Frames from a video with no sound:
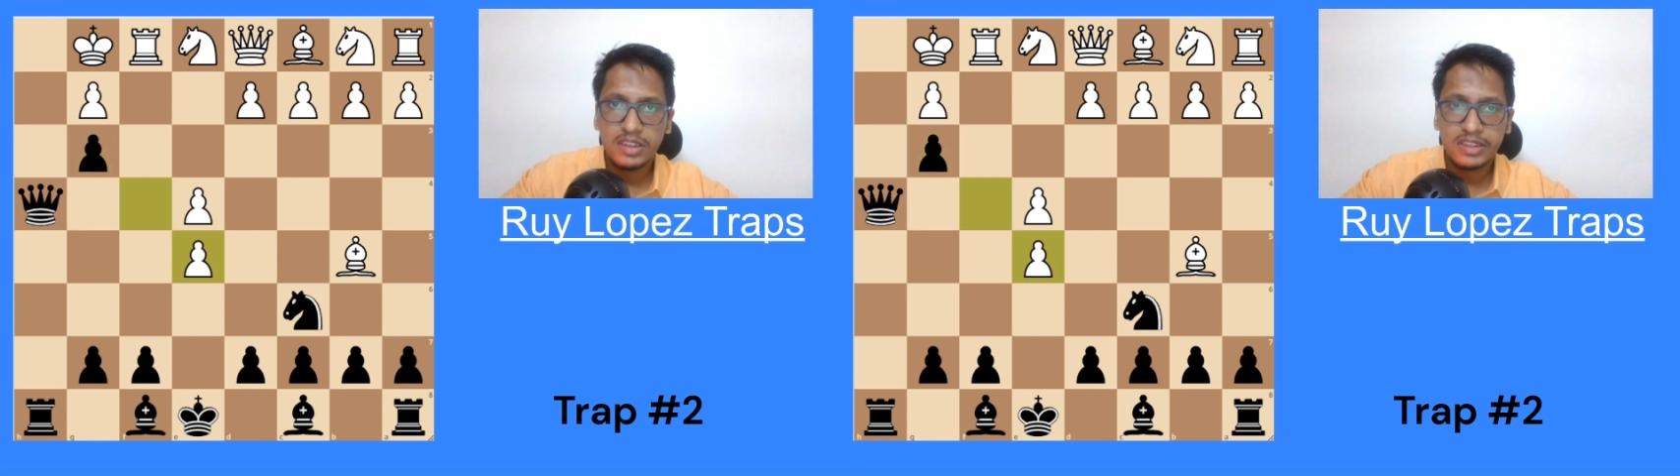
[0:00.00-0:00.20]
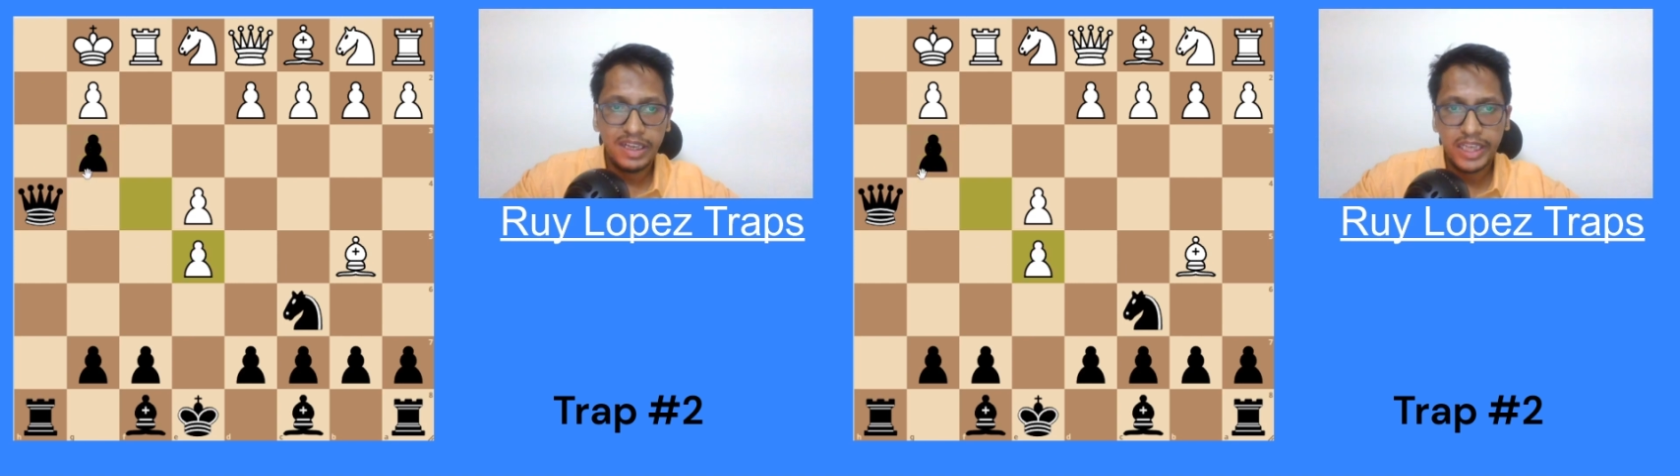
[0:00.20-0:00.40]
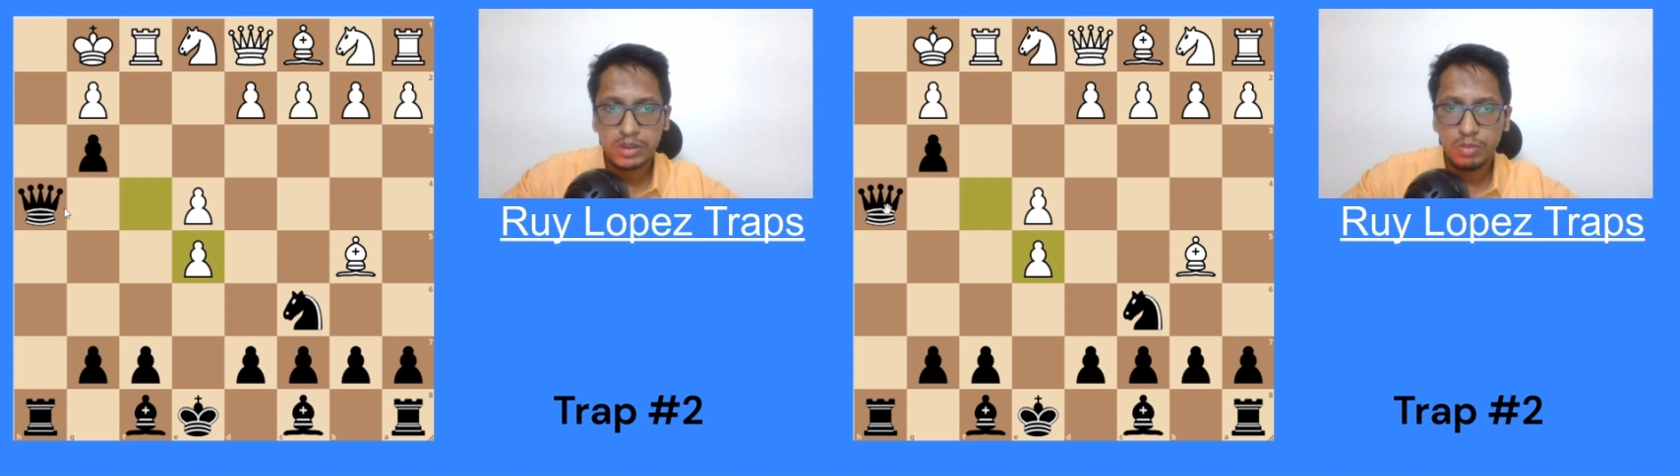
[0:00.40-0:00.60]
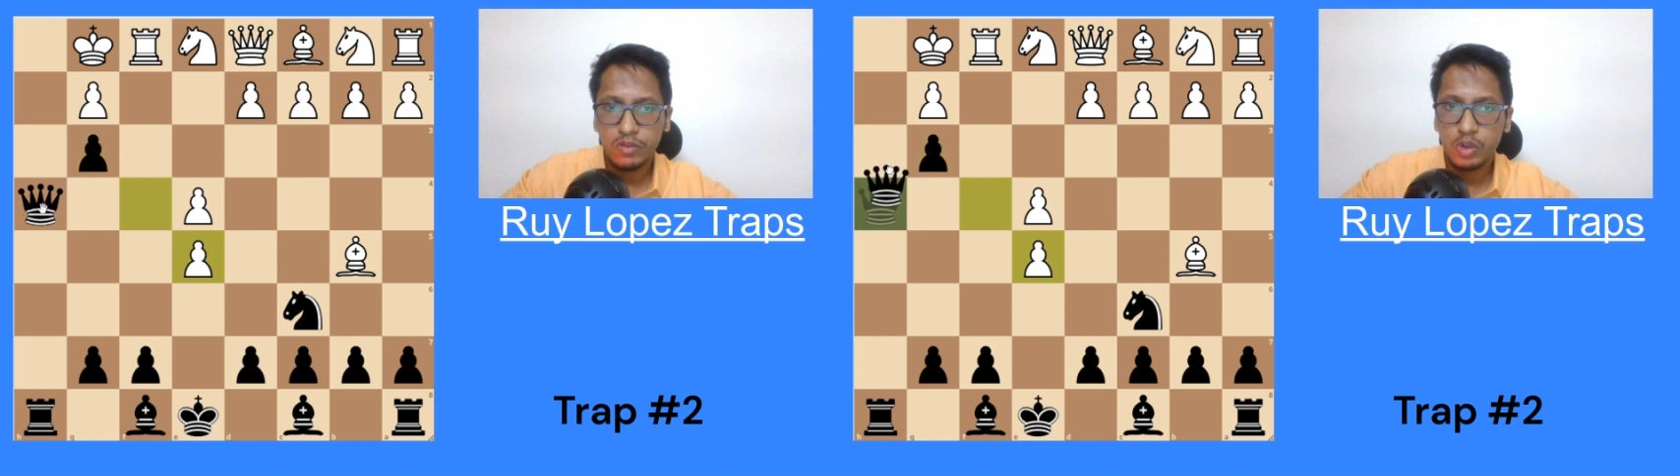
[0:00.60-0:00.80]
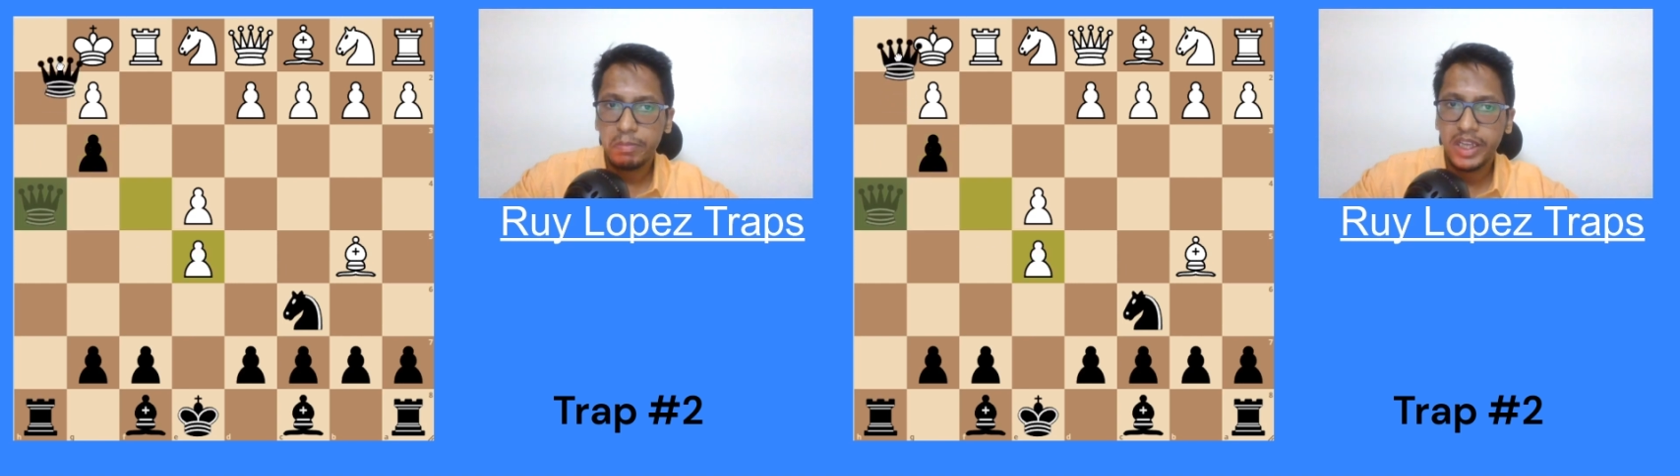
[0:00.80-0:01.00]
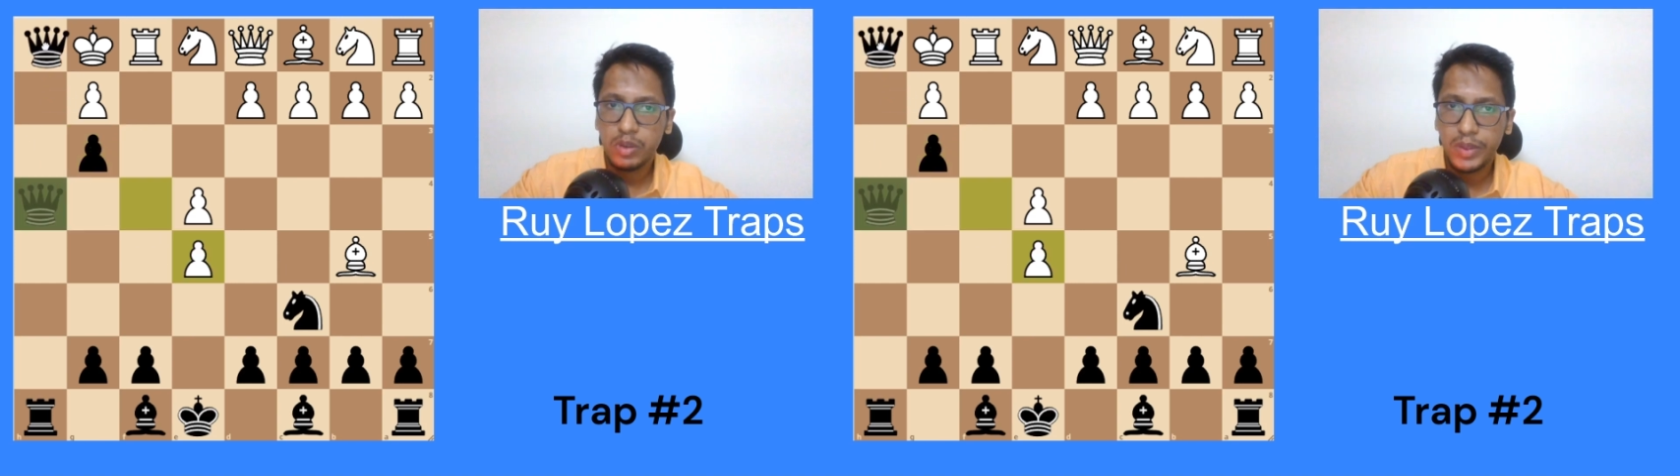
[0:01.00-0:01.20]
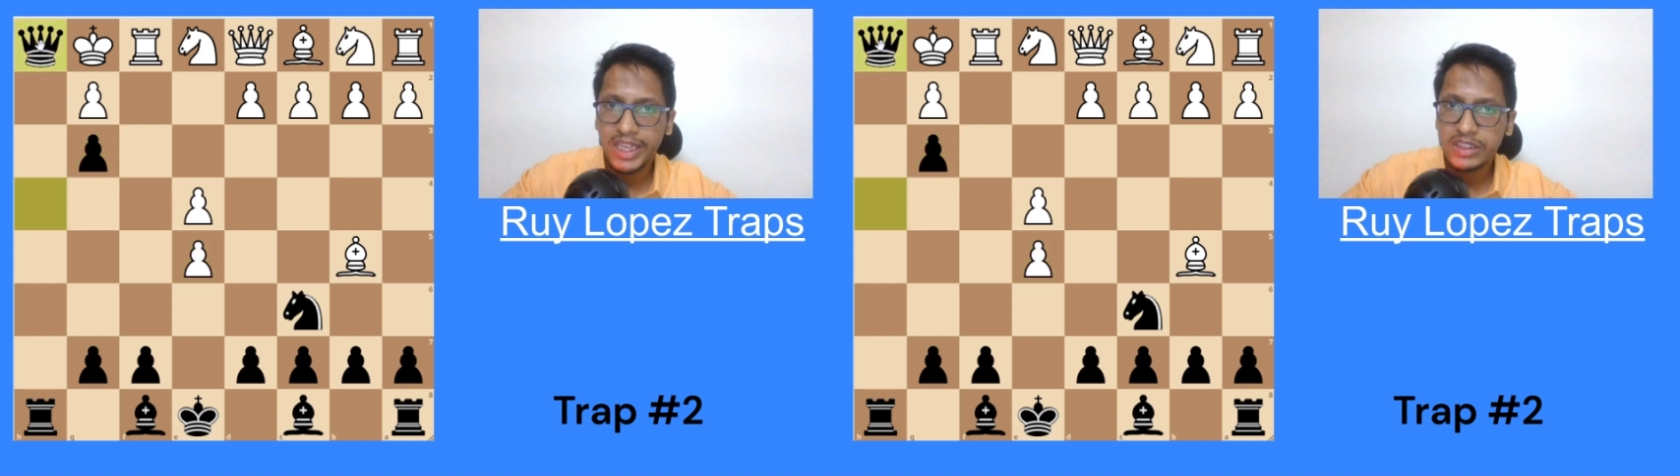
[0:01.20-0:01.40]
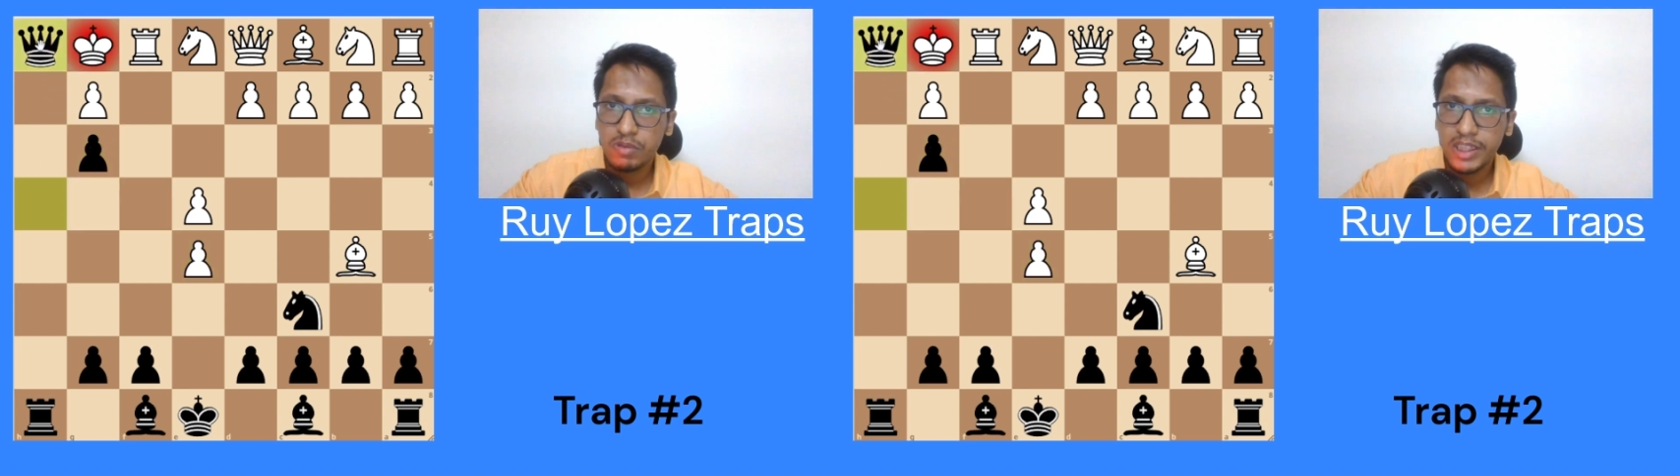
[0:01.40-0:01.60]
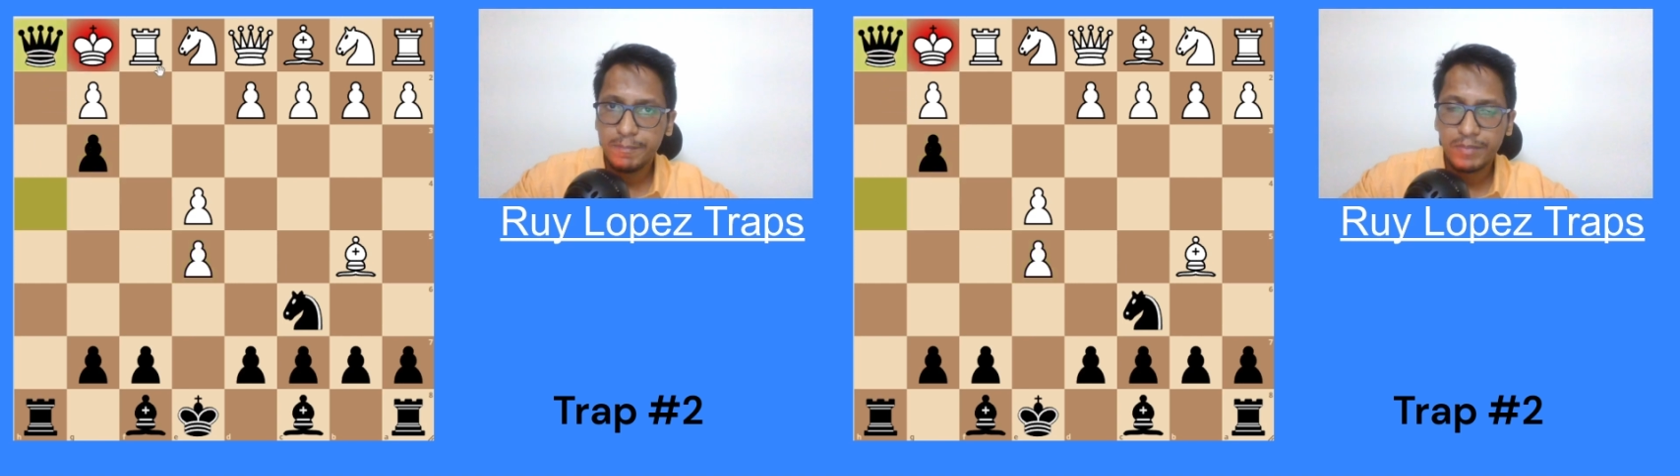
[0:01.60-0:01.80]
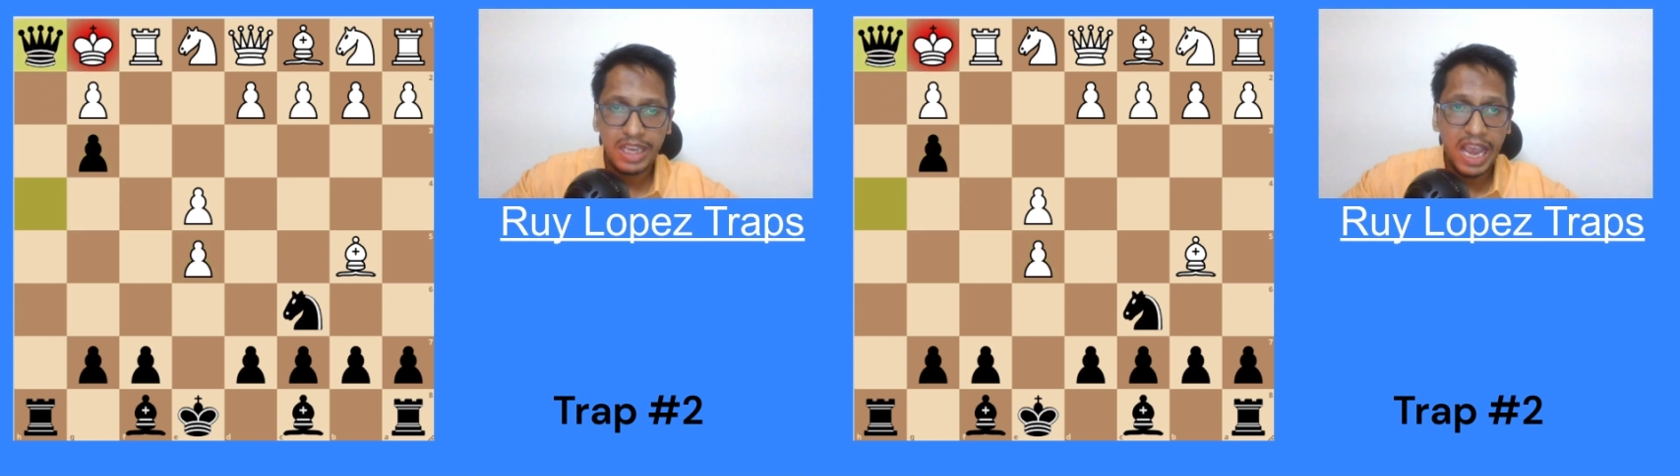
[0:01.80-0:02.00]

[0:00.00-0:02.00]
the next move you play queen h1